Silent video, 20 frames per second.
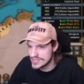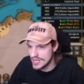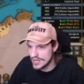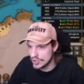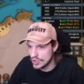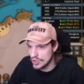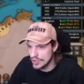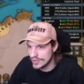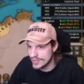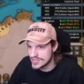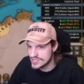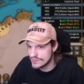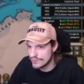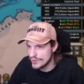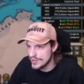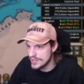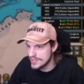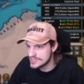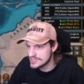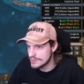that colonist
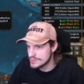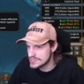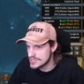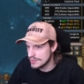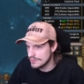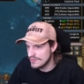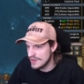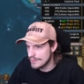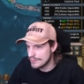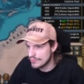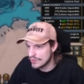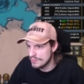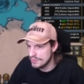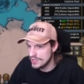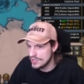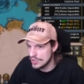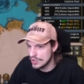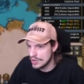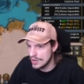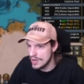frees himself up from
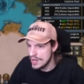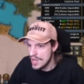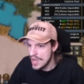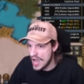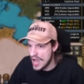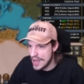here,